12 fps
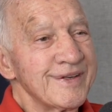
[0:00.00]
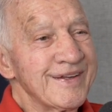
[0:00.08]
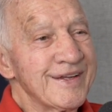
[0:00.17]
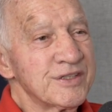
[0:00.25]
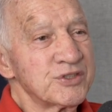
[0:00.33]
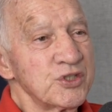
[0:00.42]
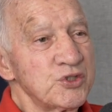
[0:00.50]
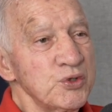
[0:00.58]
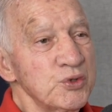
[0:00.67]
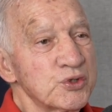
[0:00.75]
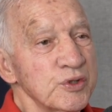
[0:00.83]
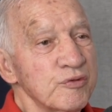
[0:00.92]

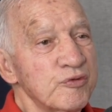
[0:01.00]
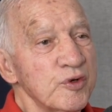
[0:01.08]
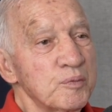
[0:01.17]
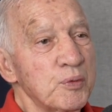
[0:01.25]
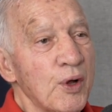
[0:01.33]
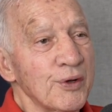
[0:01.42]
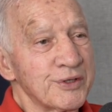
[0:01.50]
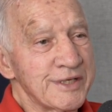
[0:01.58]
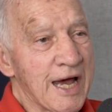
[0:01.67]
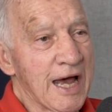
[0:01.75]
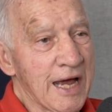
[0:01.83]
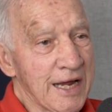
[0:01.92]
institution of football
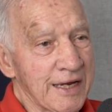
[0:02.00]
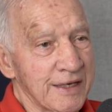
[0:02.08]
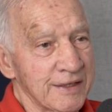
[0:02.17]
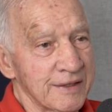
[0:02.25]
die.